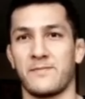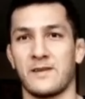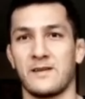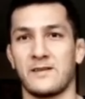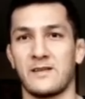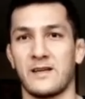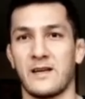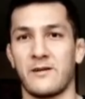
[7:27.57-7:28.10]

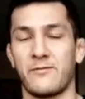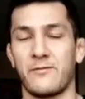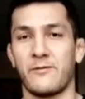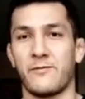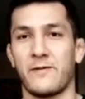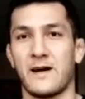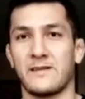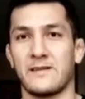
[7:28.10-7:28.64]
So get a few
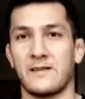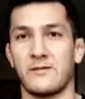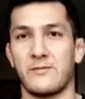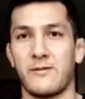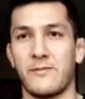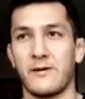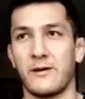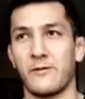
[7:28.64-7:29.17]
fights under
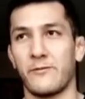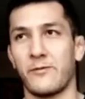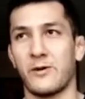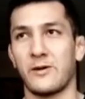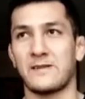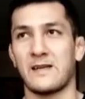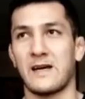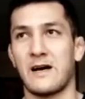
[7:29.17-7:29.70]
my belt the
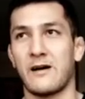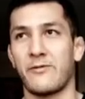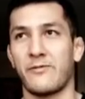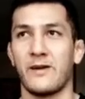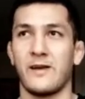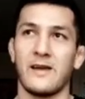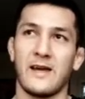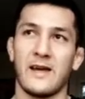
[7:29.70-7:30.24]
first half
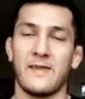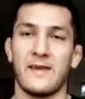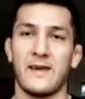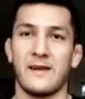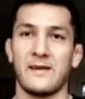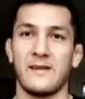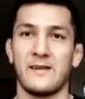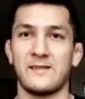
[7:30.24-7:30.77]
and the
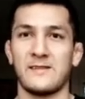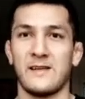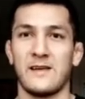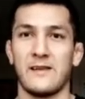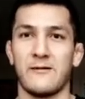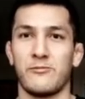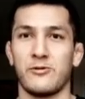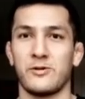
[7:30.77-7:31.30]
end of this year,
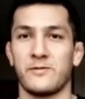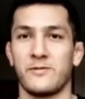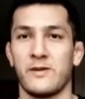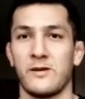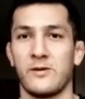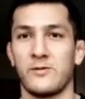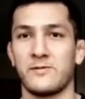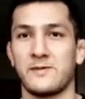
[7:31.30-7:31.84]
and then push for
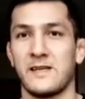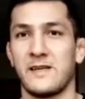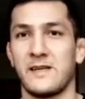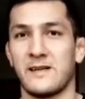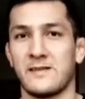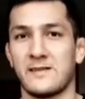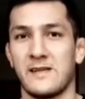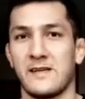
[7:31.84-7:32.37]
the UFC
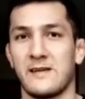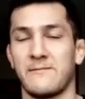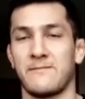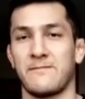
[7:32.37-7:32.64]
next year.